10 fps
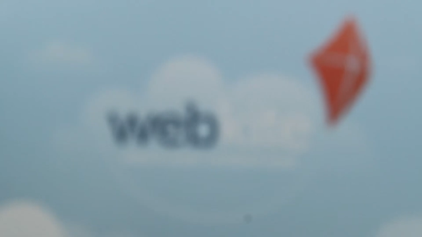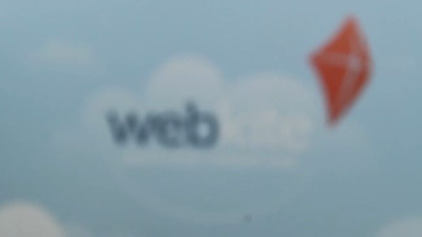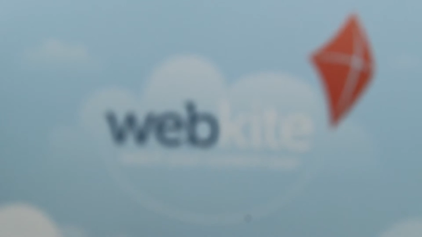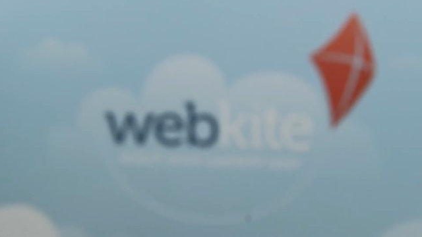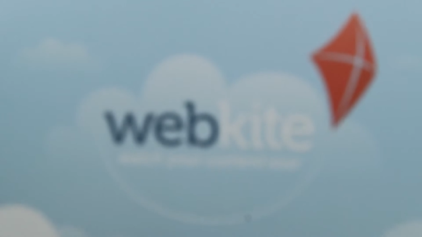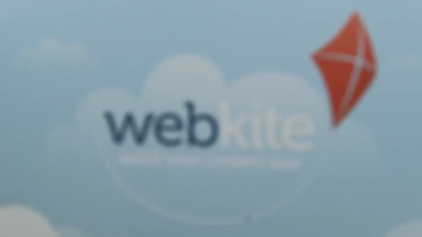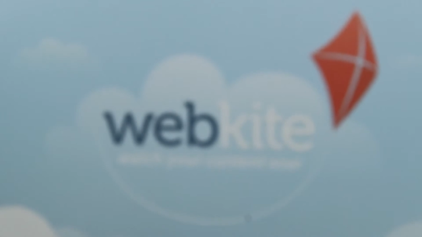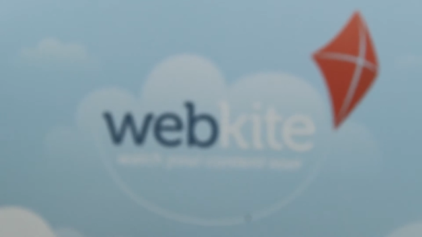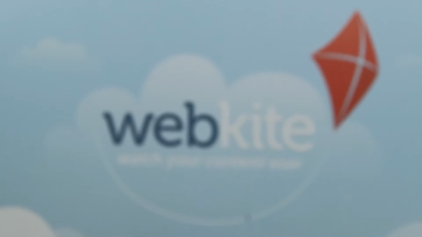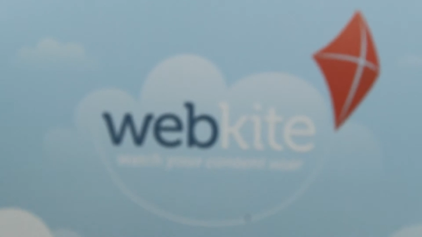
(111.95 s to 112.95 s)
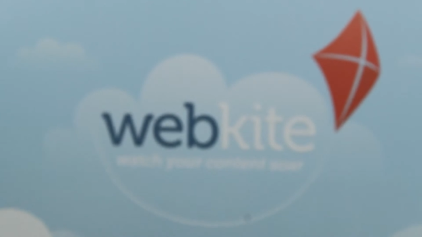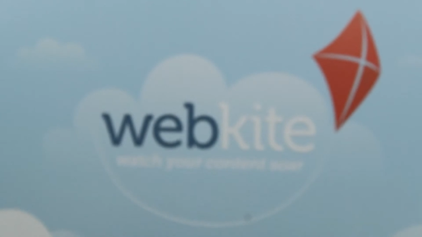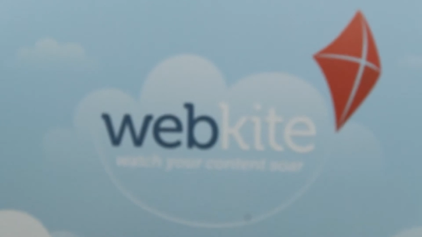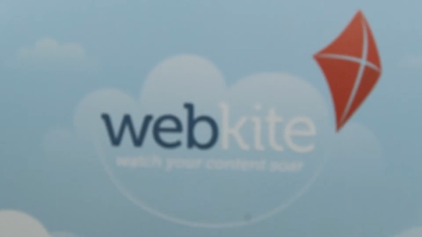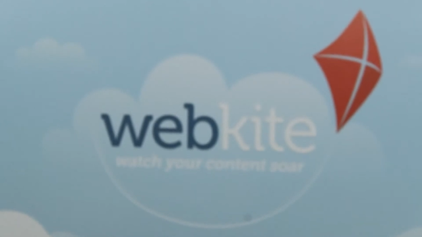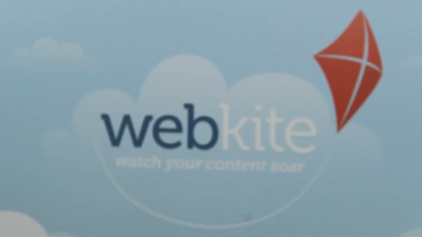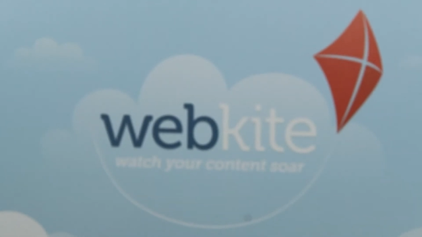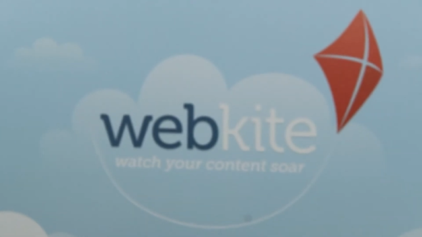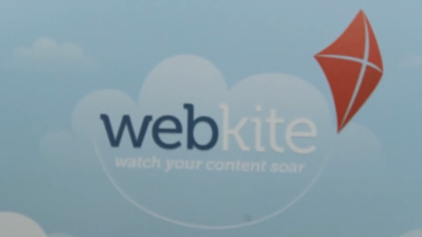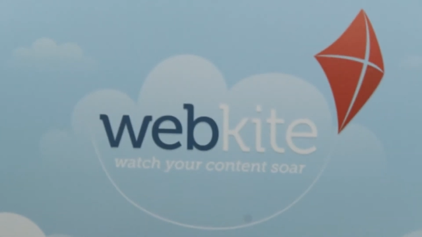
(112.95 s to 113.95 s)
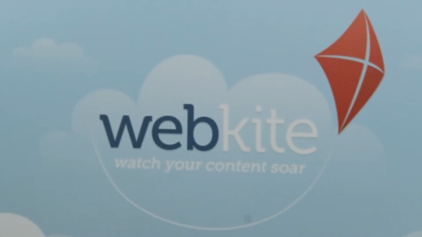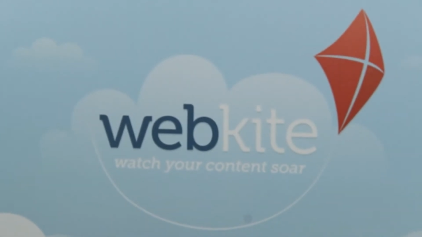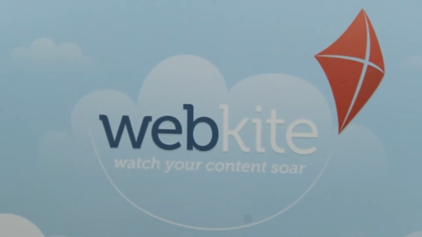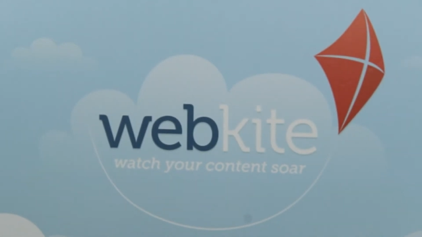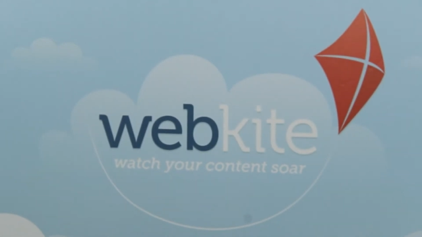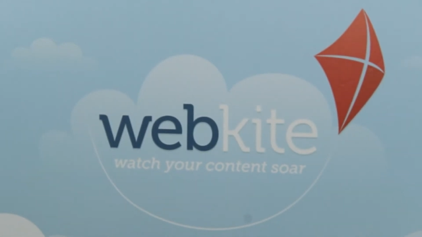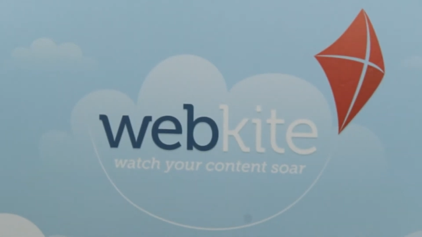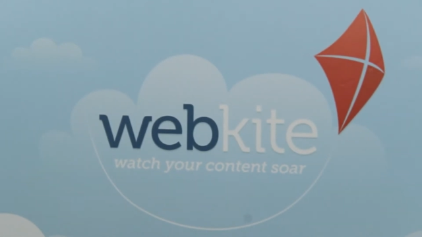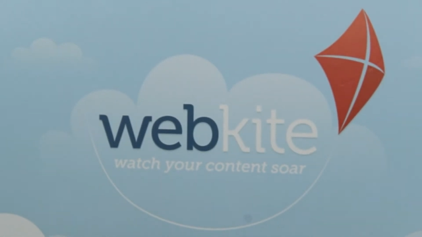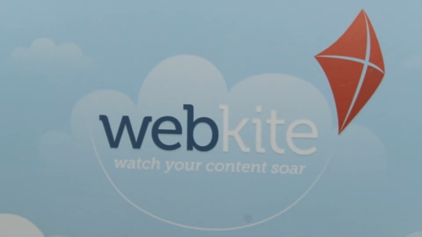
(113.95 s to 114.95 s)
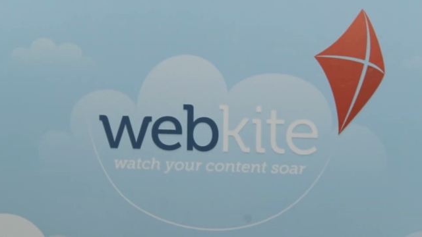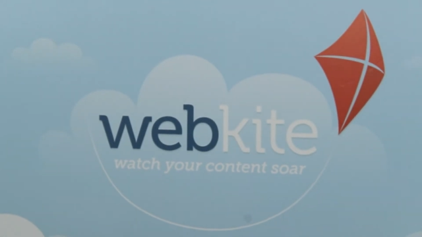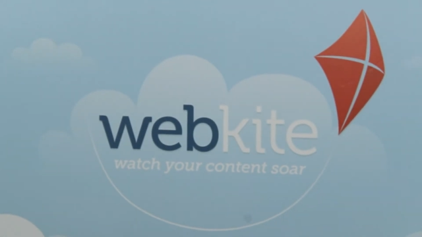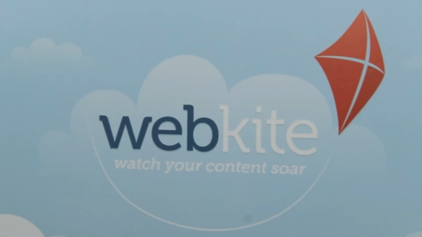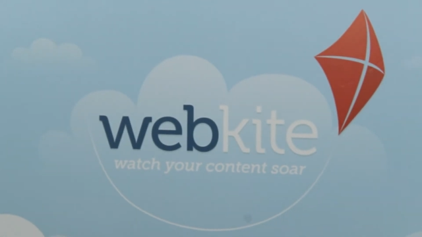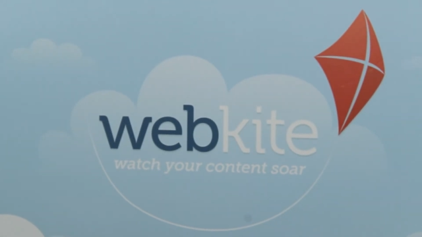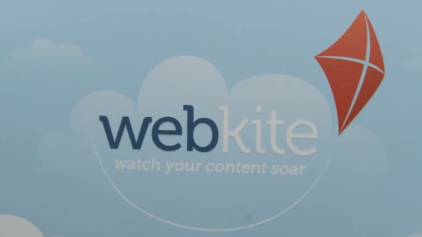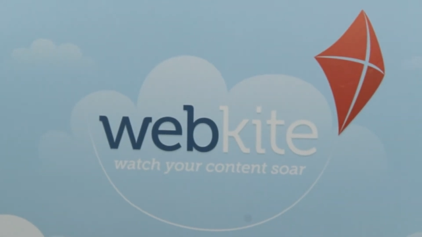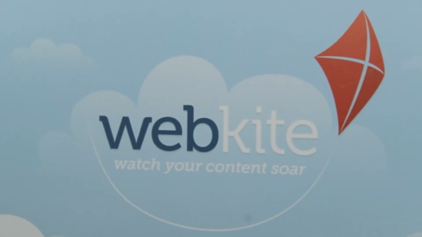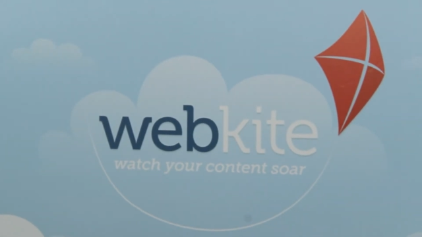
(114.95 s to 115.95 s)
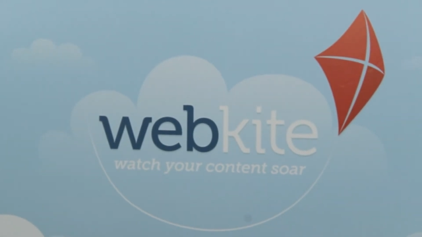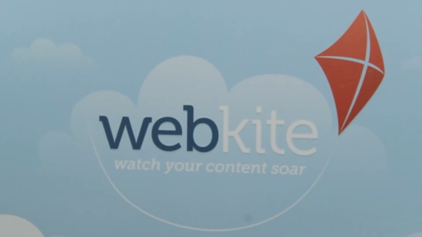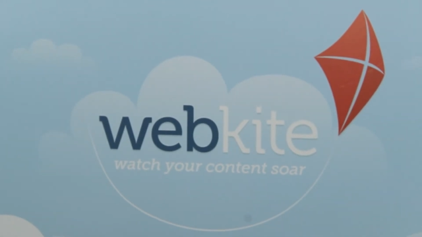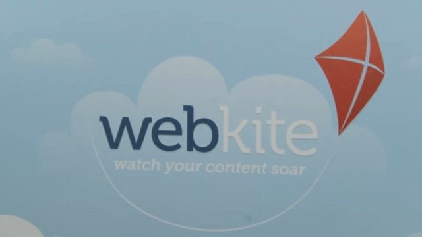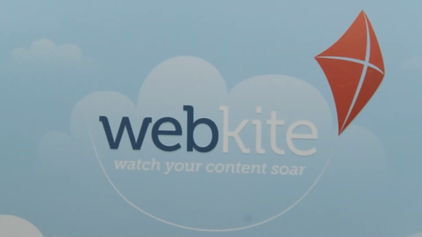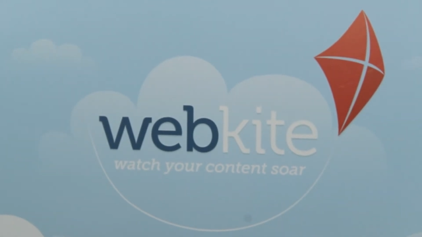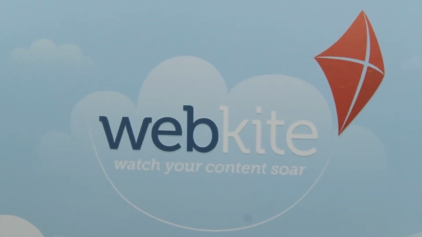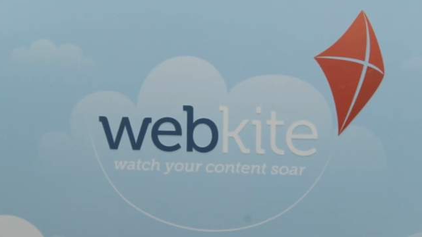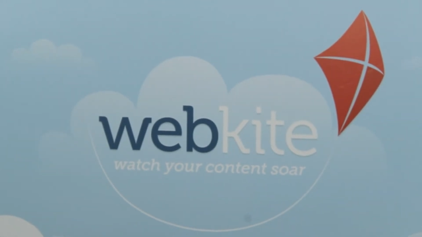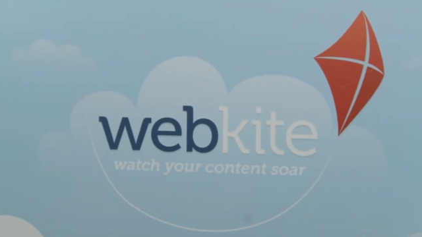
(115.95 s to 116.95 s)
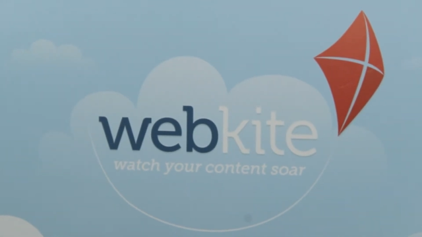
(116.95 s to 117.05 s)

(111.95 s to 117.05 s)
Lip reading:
(no speaker visible)